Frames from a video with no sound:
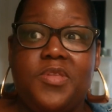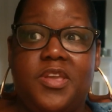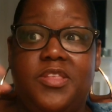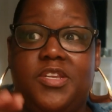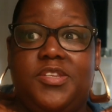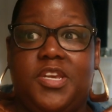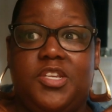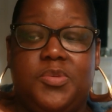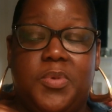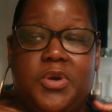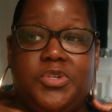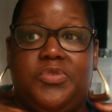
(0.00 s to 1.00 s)
and then take
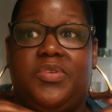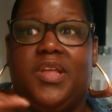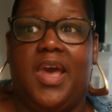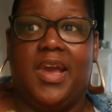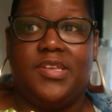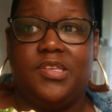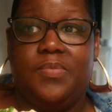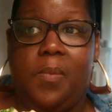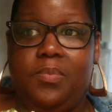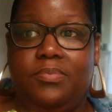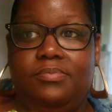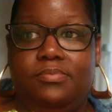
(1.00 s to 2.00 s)
tomorrow to relax.
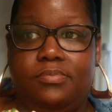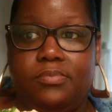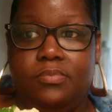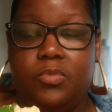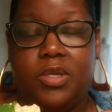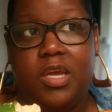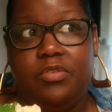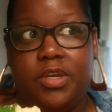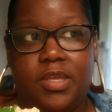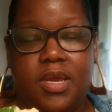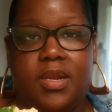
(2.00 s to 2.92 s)
Well, not really.